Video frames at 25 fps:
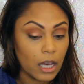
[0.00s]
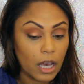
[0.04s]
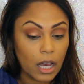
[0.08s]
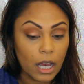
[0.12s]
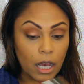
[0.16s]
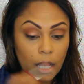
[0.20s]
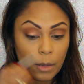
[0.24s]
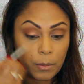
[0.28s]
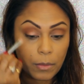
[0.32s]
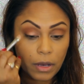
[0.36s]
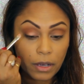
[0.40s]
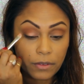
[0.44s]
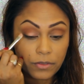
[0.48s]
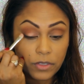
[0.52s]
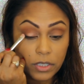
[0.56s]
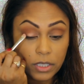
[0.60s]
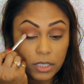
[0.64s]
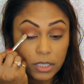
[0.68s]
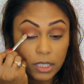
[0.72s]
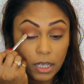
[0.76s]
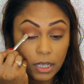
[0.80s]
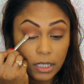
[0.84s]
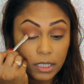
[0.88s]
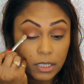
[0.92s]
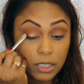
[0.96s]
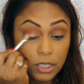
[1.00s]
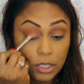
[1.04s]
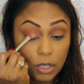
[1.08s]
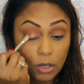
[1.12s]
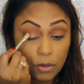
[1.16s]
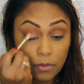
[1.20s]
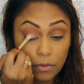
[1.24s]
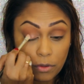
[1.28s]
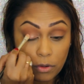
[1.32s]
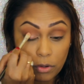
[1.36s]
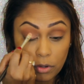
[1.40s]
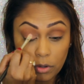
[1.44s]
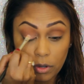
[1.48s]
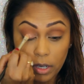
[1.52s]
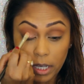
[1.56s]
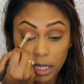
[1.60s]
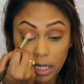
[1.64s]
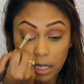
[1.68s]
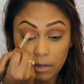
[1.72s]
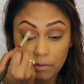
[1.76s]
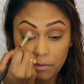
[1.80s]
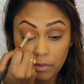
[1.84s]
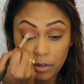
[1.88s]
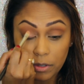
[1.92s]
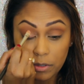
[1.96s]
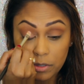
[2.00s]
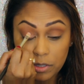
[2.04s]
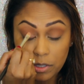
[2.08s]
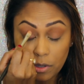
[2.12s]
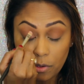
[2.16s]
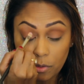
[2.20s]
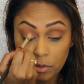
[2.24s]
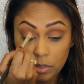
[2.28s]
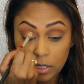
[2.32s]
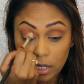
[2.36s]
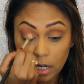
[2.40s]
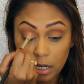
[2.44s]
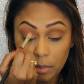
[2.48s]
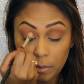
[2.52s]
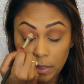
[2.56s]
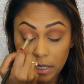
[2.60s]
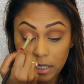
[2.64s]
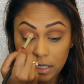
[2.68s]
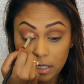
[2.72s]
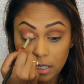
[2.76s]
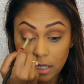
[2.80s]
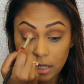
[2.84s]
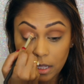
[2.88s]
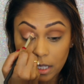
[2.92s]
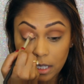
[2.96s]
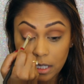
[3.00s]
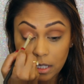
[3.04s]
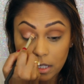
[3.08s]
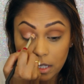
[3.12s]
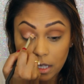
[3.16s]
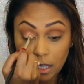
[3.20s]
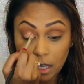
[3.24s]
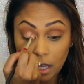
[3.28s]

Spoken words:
I've decided to go for a rose gold colour because this